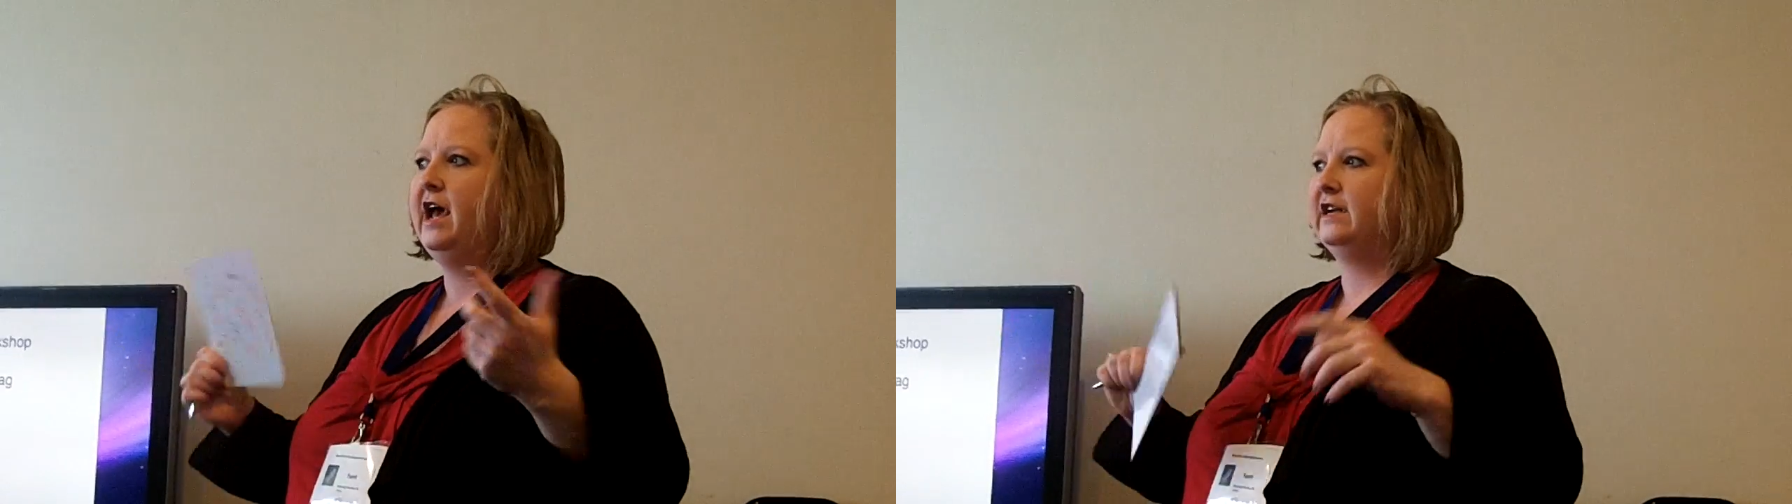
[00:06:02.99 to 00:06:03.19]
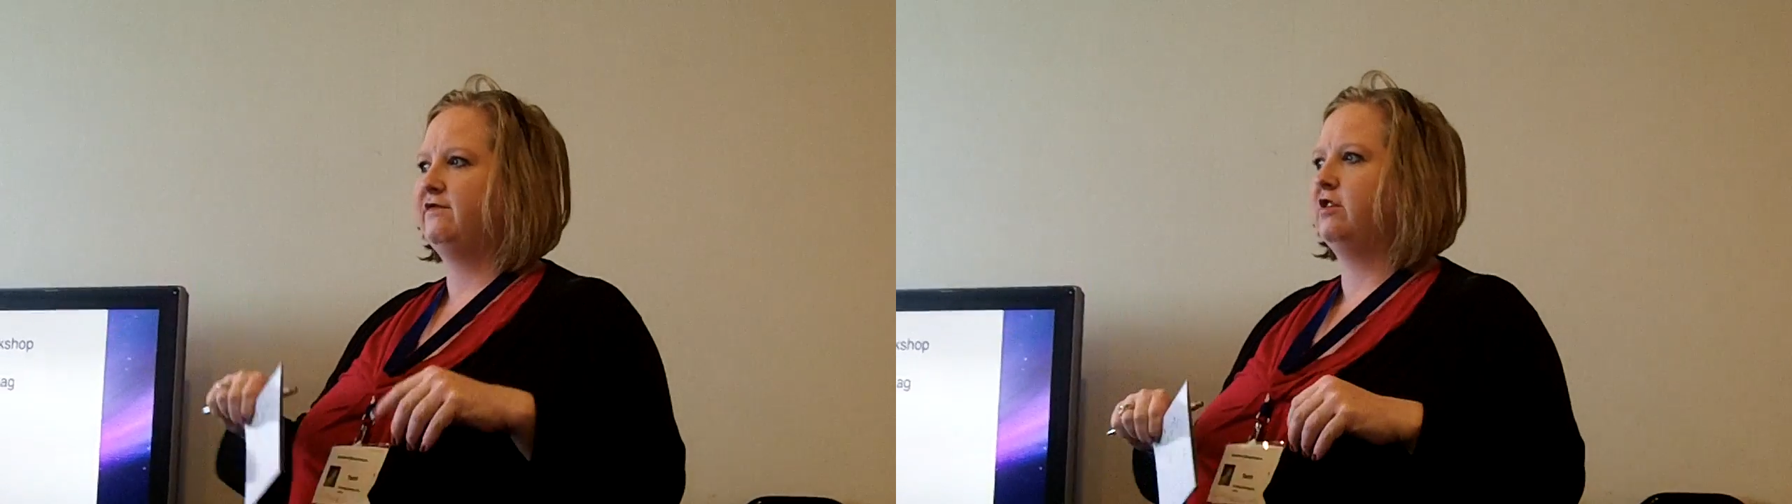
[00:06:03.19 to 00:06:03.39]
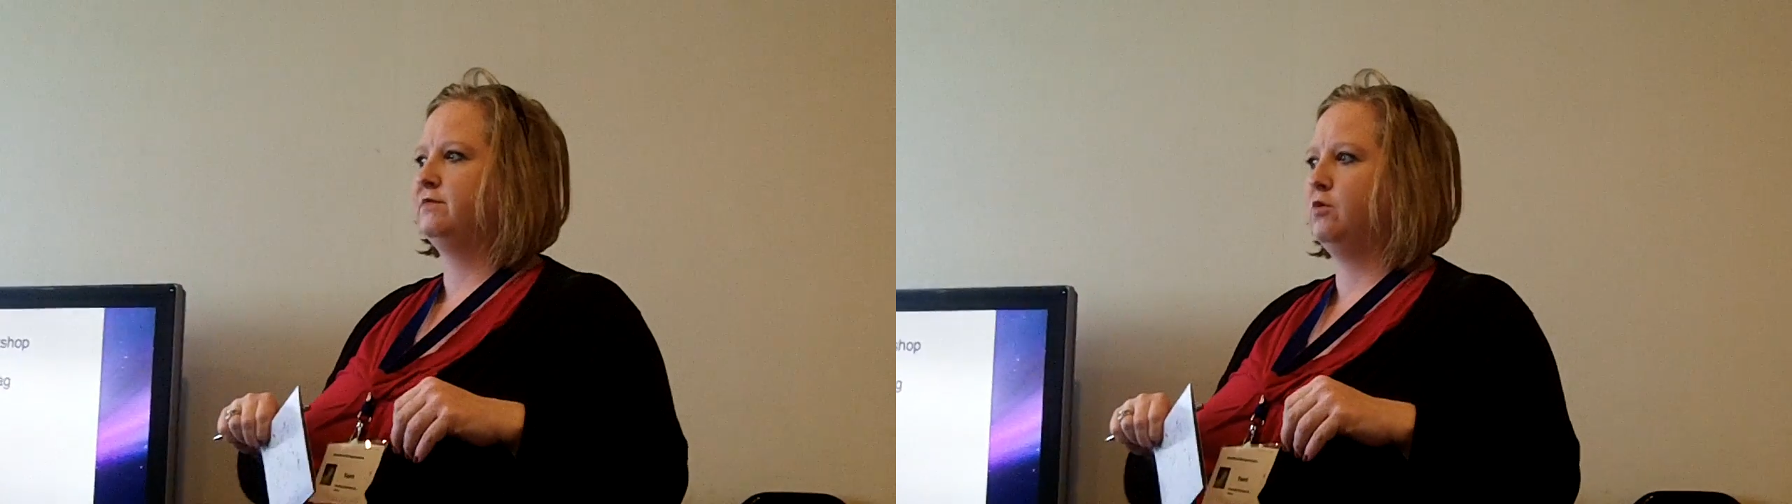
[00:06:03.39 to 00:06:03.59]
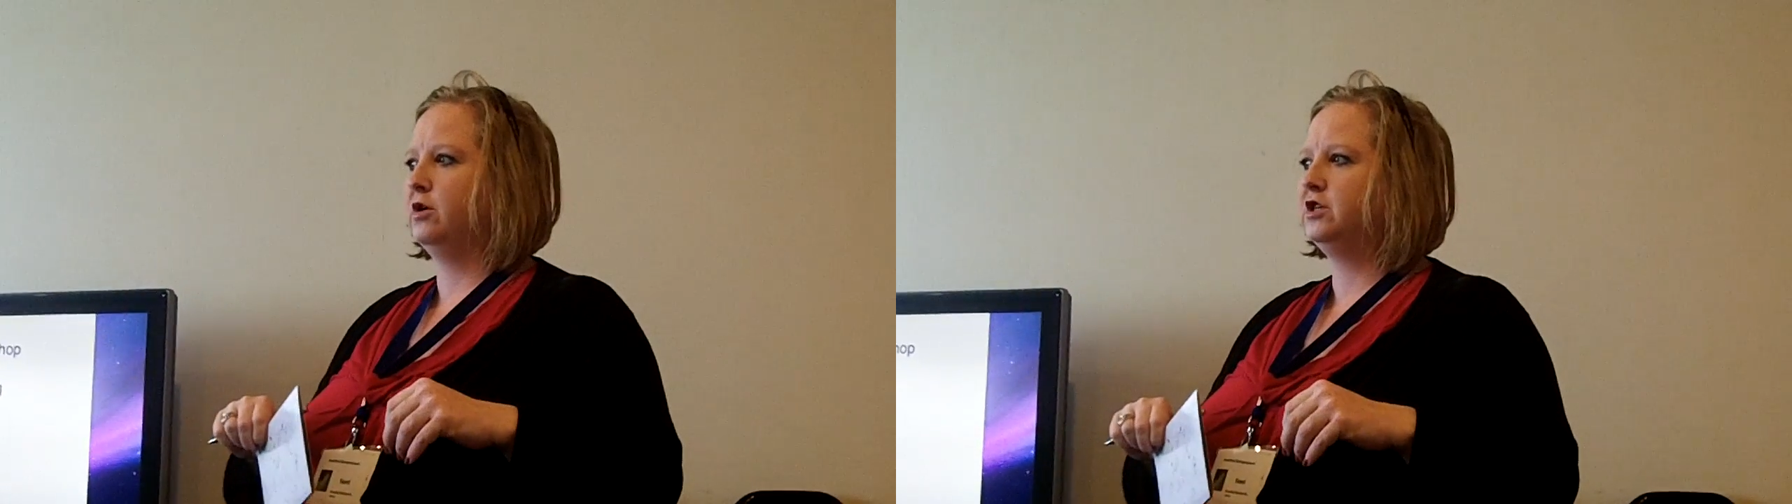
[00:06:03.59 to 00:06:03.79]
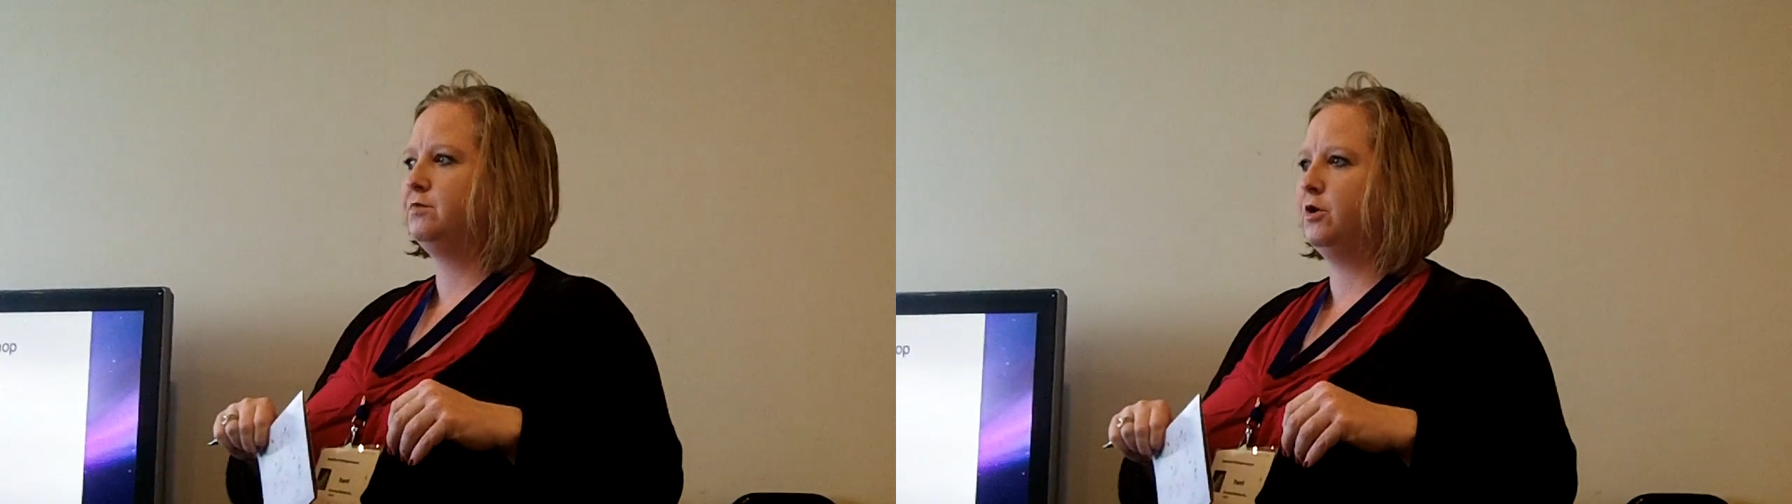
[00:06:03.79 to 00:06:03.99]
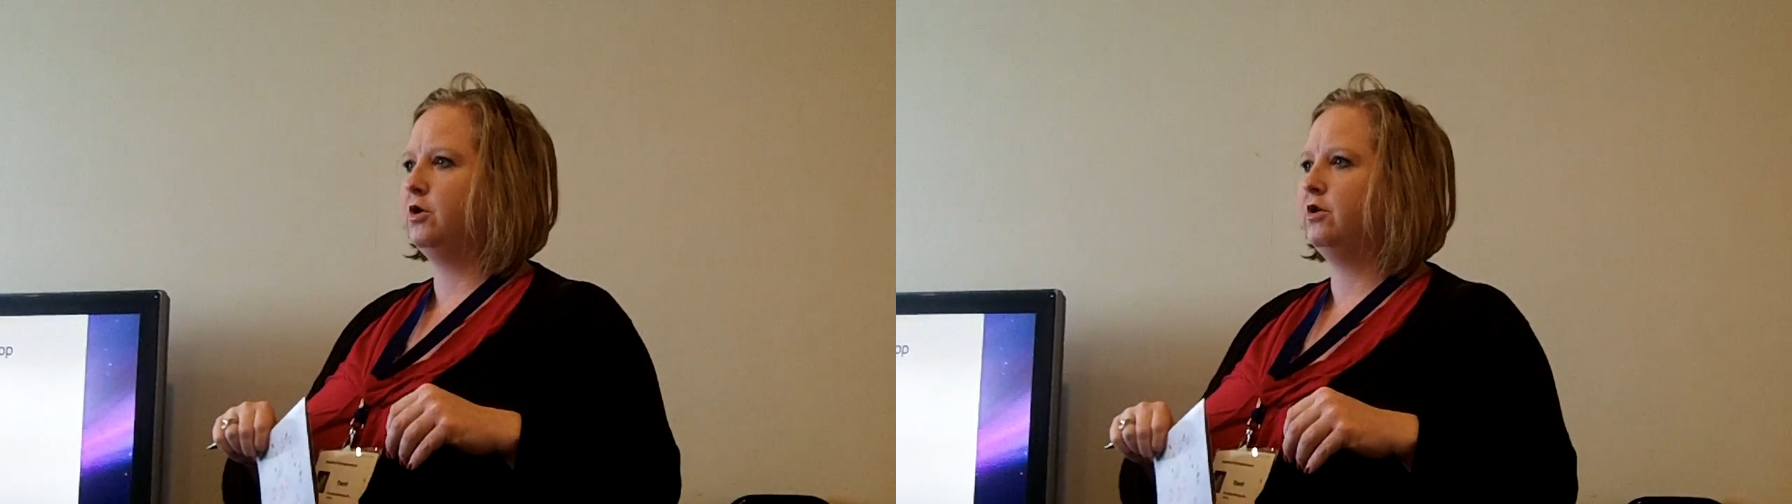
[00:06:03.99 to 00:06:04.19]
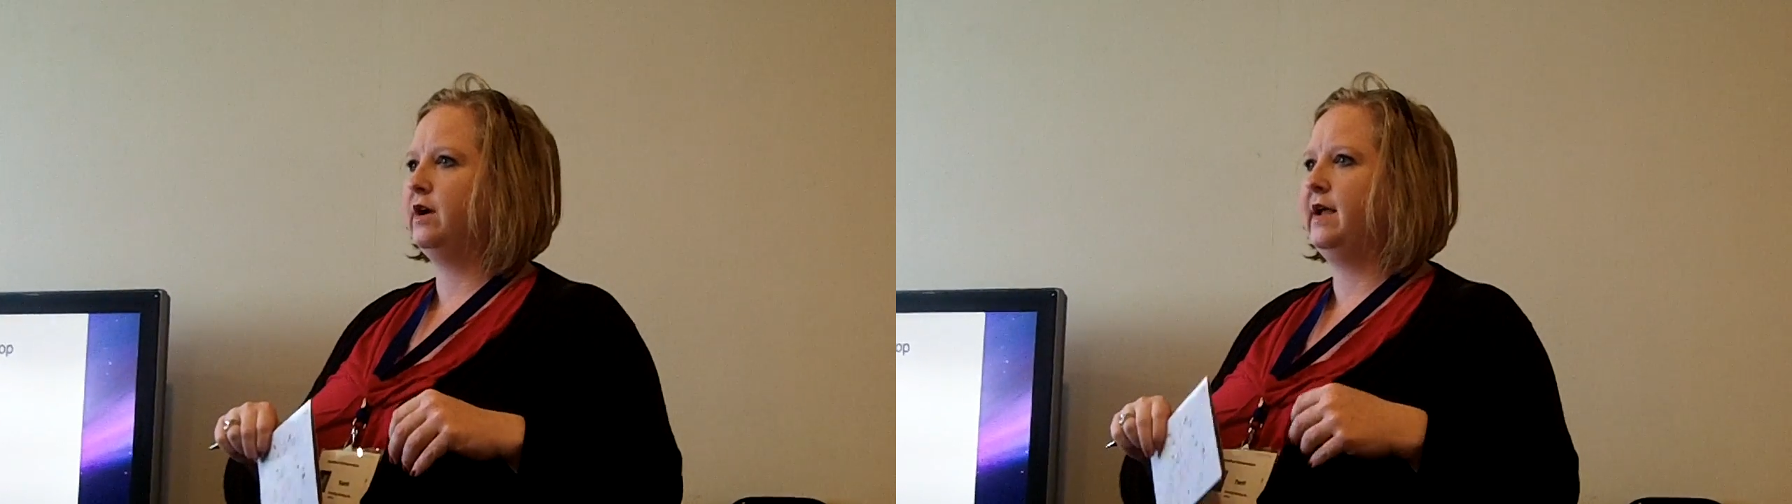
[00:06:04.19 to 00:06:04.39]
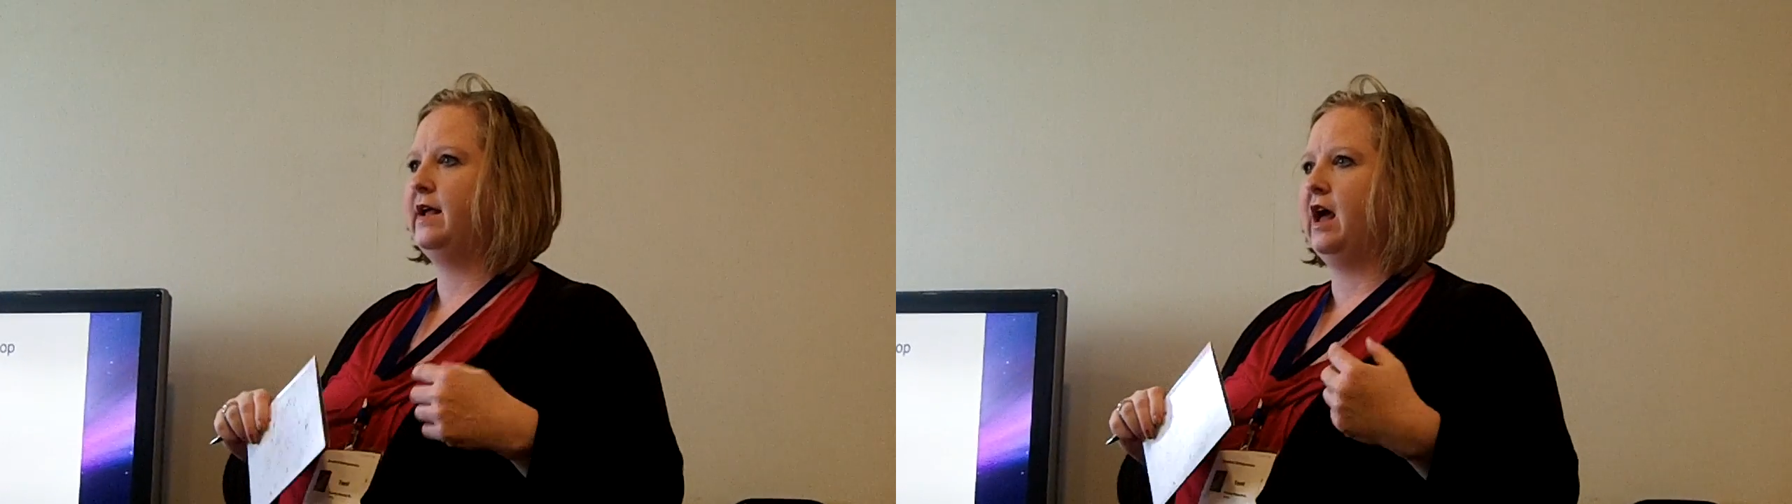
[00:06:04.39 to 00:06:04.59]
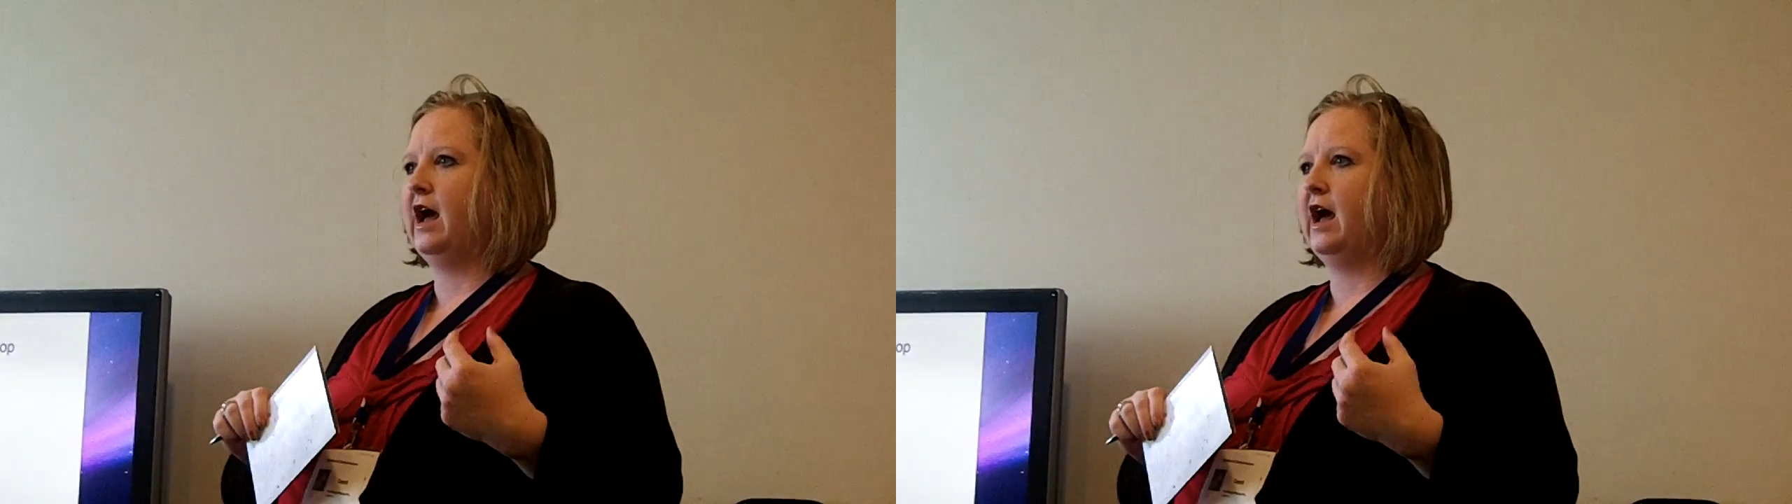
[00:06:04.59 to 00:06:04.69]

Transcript: As far as mortgage brokering,